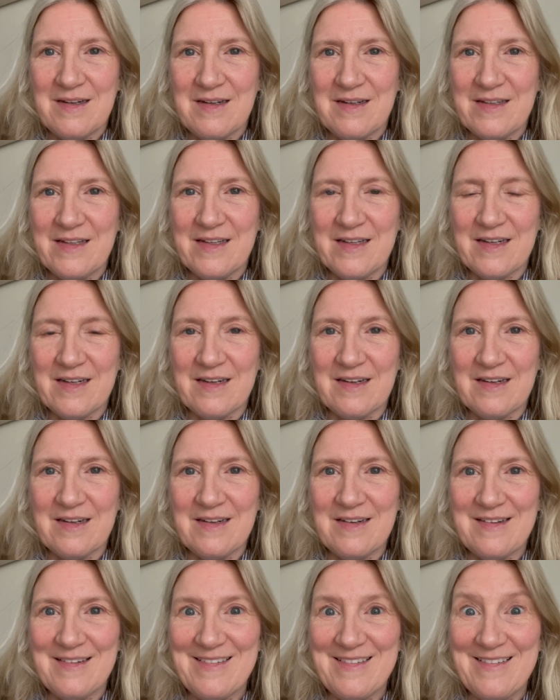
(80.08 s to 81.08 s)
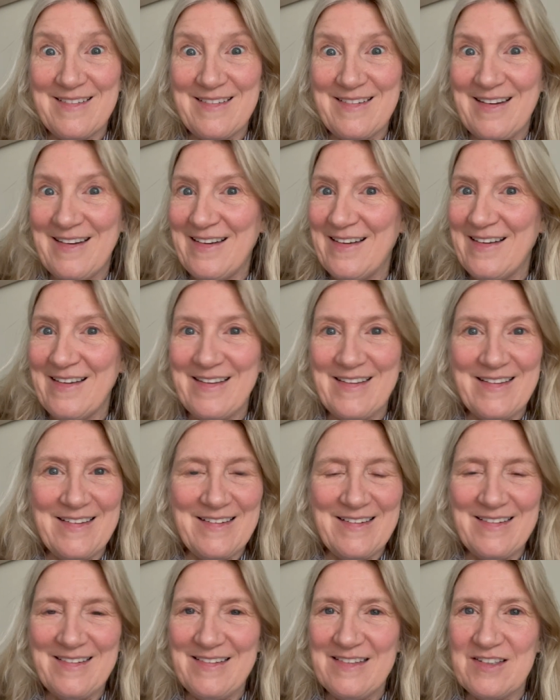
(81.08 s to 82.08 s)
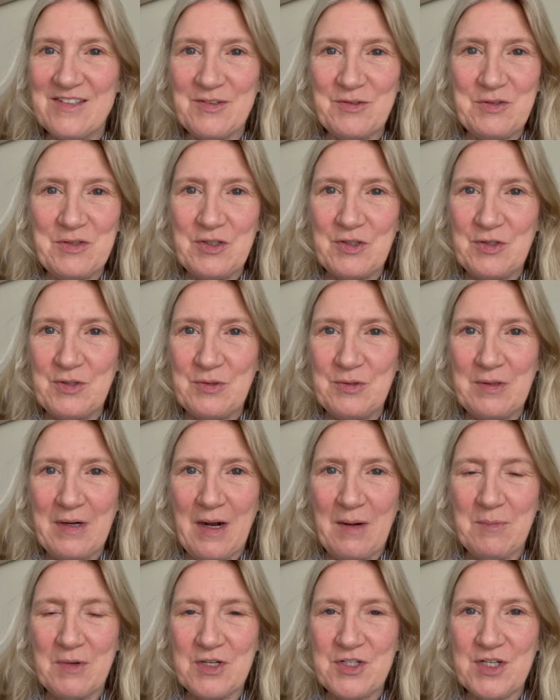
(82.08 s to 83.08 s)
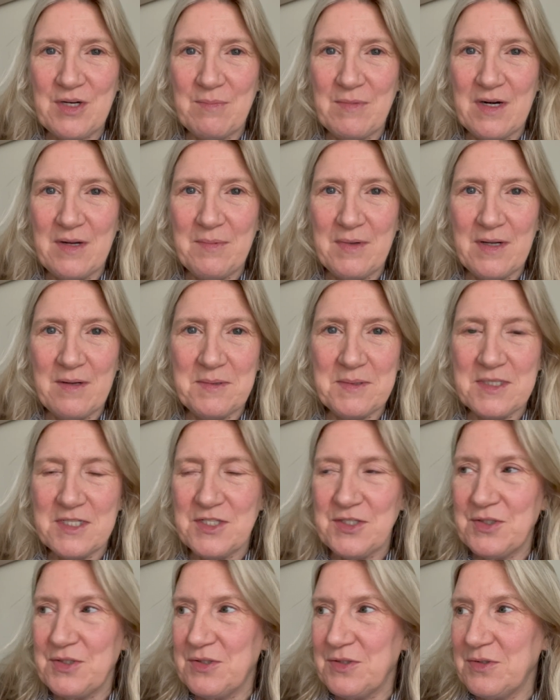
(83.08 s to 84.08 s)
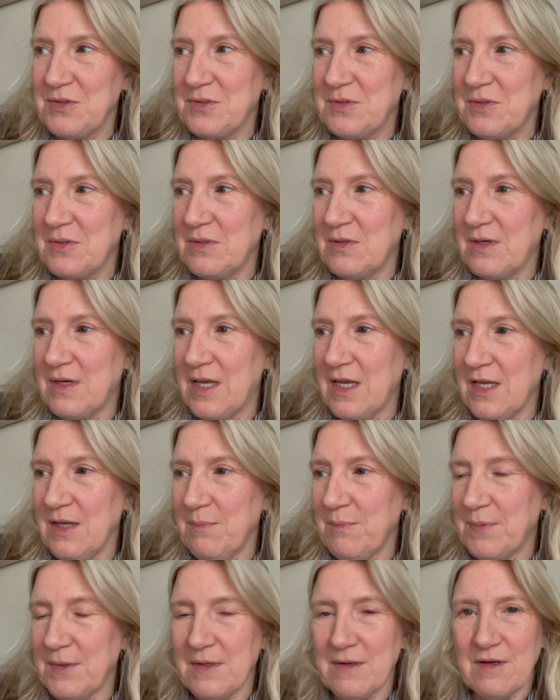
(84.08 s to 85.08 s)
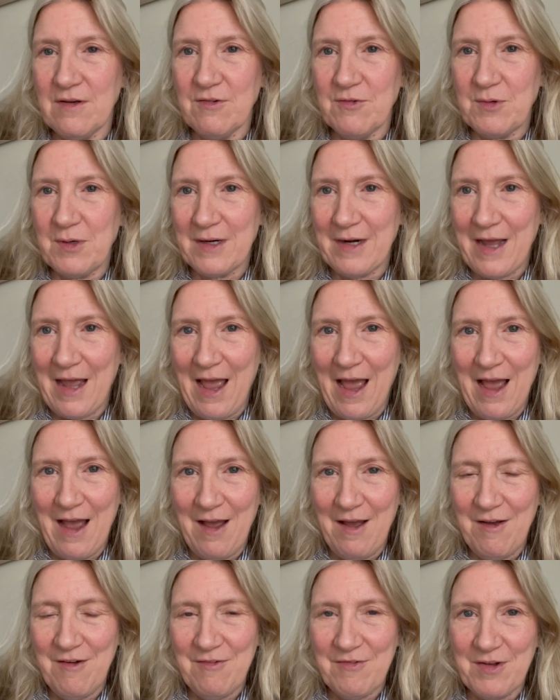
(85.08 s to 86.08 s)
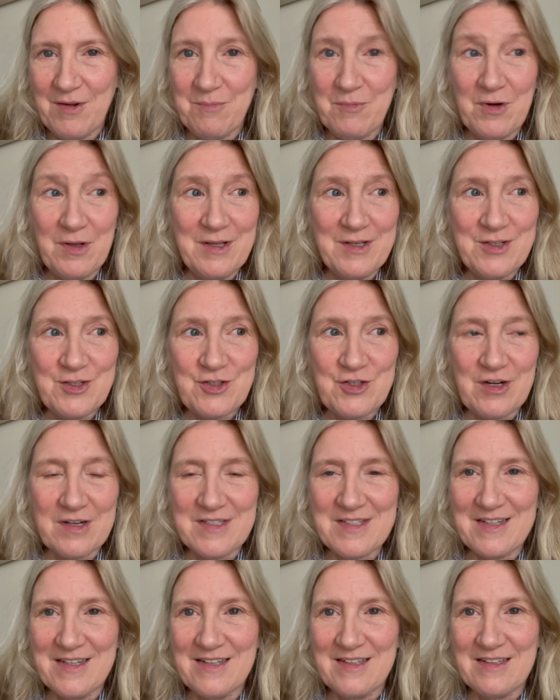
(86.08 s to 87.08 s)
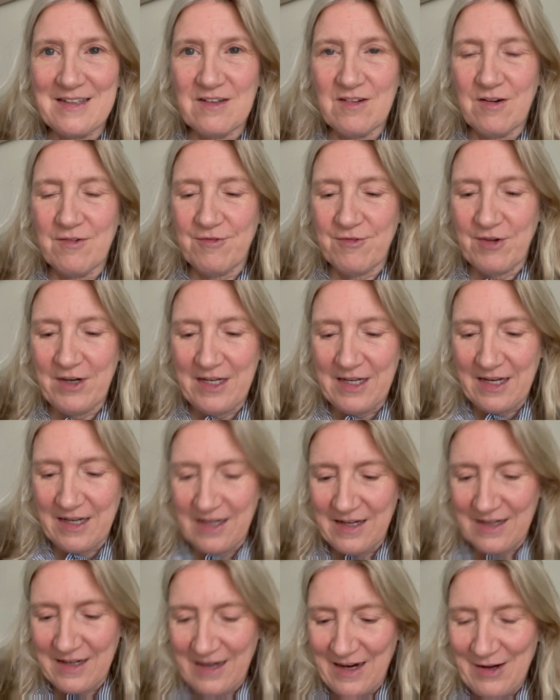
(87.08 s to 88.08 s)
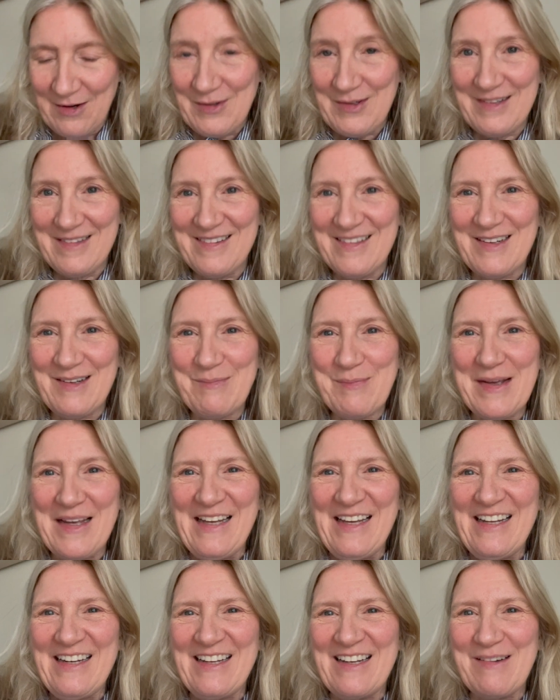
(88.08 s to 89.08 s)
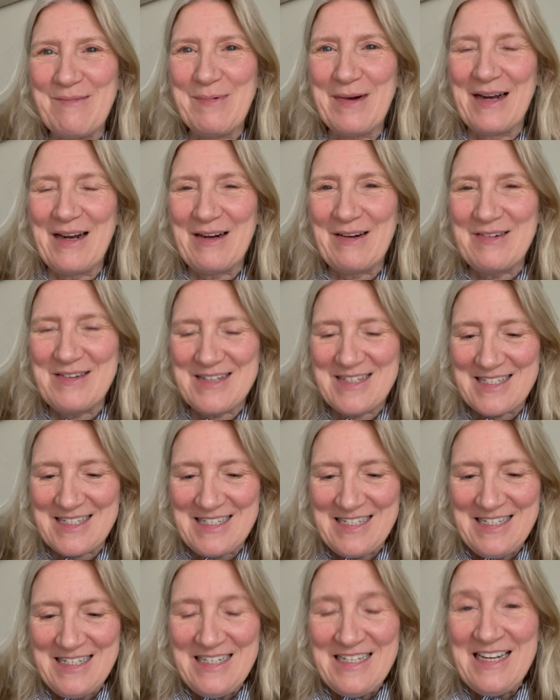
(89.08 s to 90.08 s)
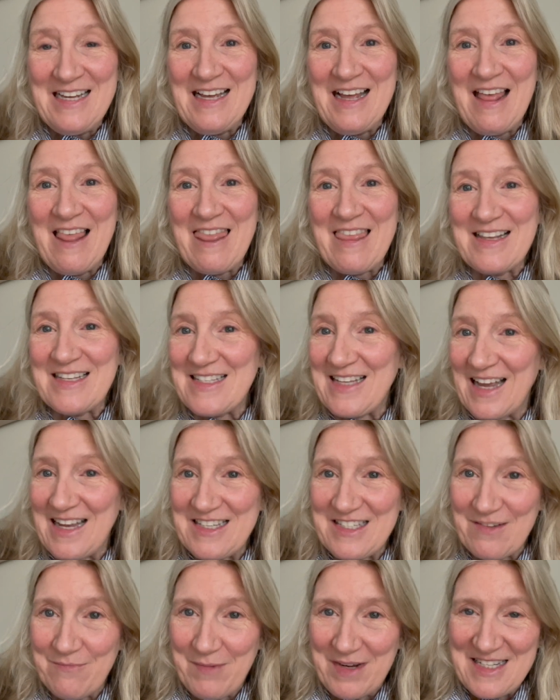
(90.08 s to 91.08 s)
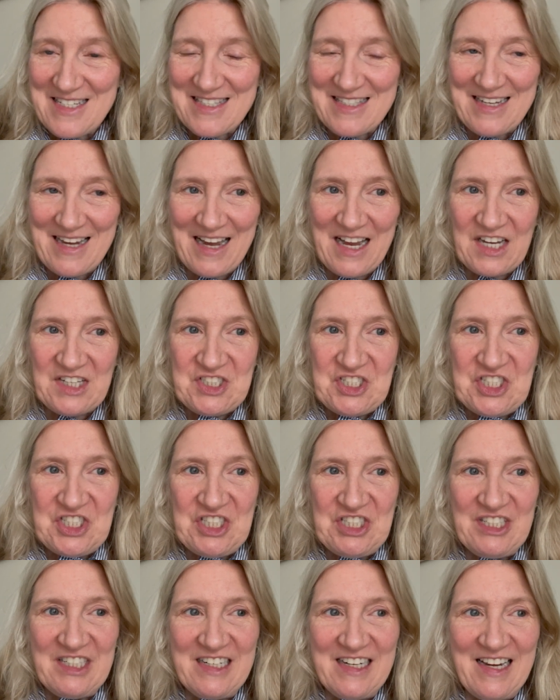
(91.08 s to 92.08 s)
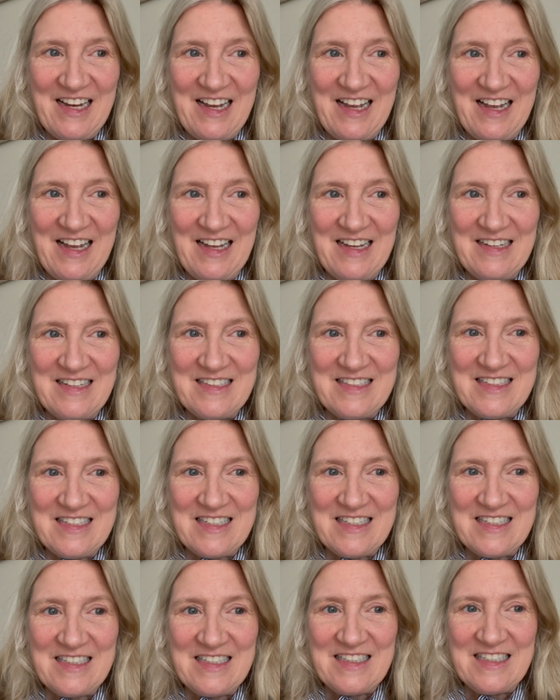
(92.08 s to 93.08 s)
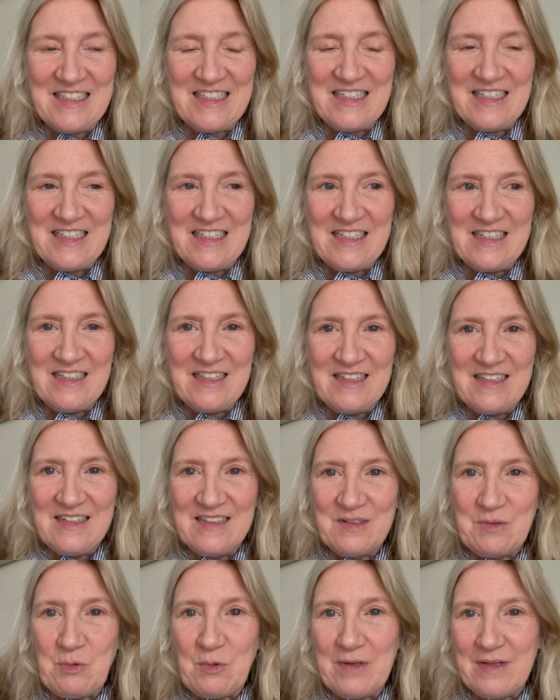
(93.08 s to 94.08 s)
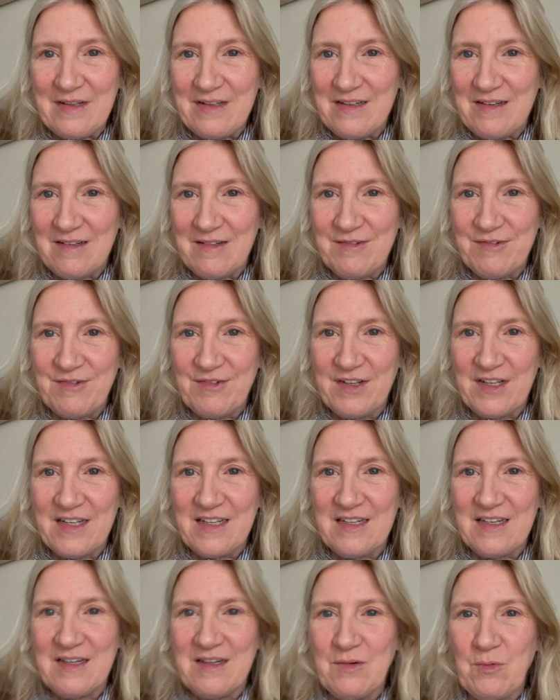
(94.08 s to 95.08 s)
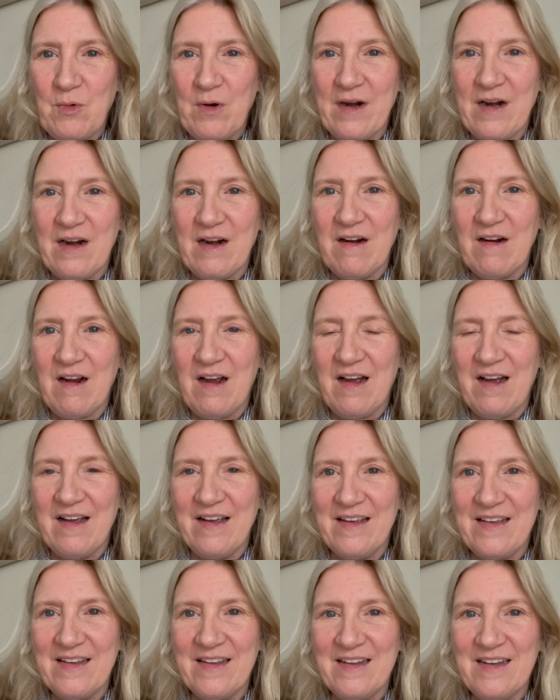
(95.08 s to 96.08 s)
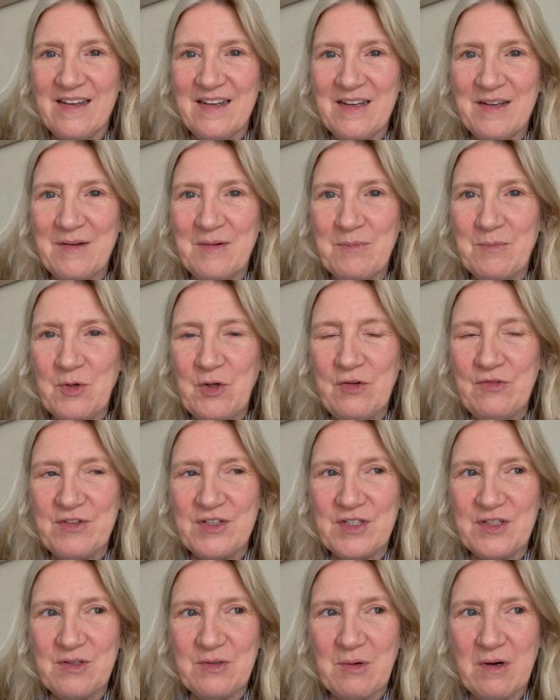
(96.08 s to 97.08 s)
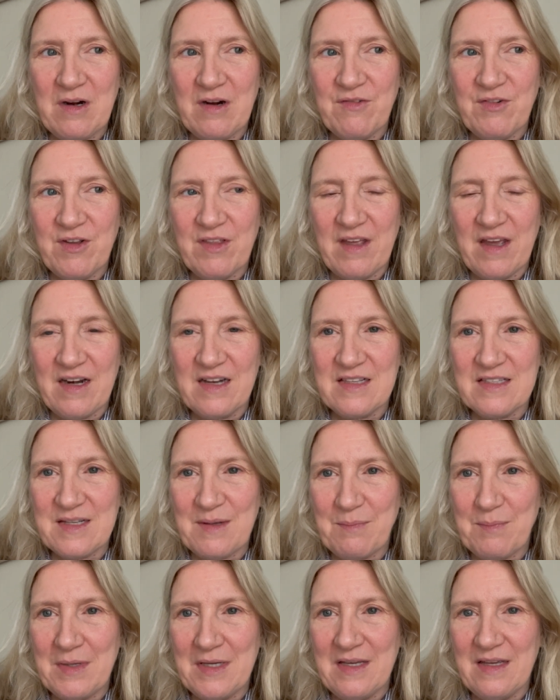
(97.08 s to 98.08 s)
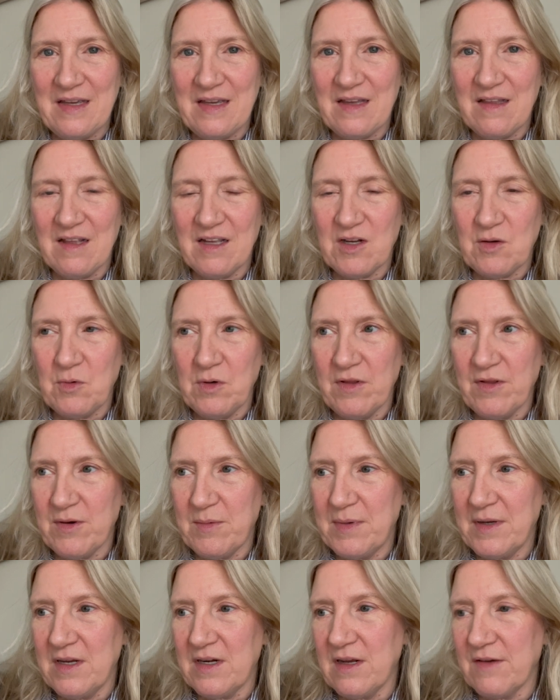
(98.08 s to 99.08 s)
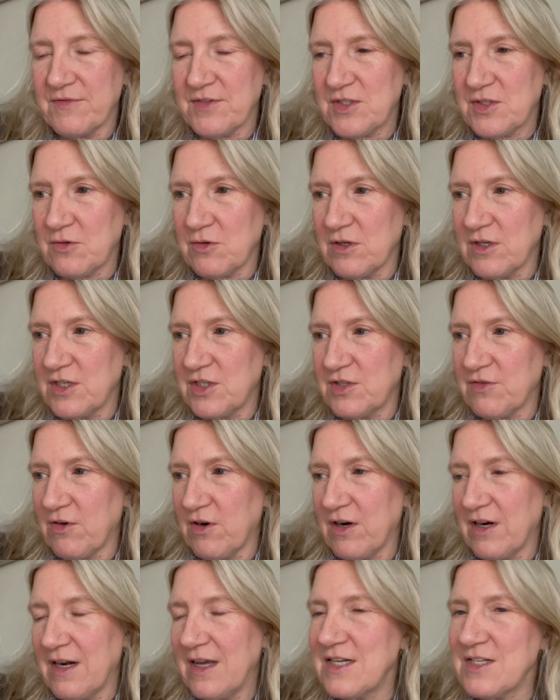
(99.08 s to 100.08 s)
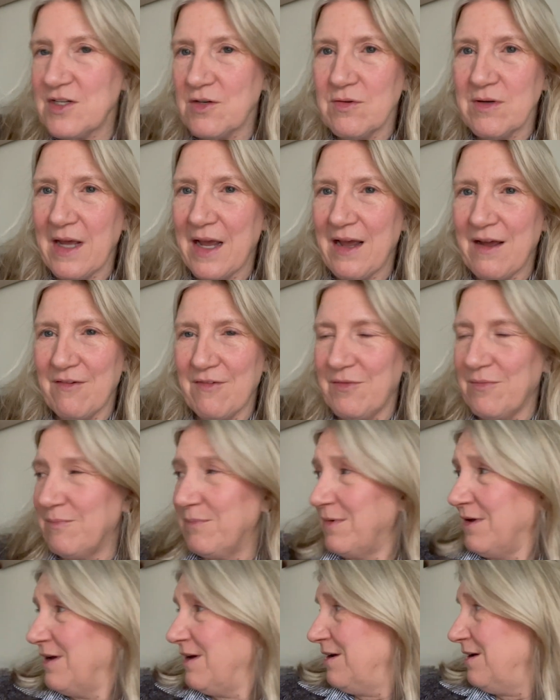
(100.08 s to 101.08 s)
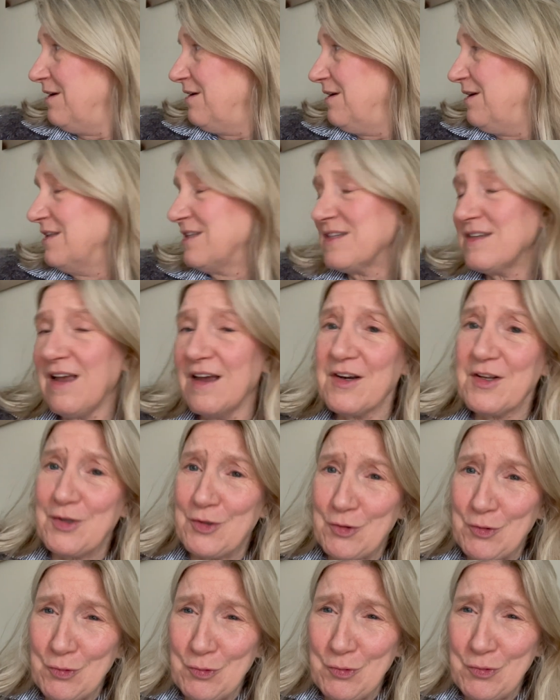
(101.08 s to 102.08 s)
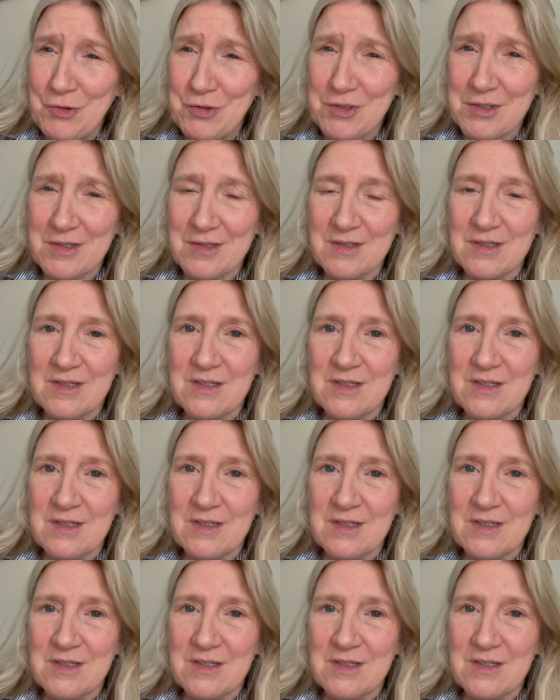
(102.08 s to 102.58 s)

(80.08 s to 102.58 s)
yeah, I don't know how much I'm going to be able to keep of what I have. I'm really stressing or freaking out a little bit about the size of my stash and will it all fit where I move to, wherever that ends up being? Like, will there be enough storage for it? I don't have, it's not huge.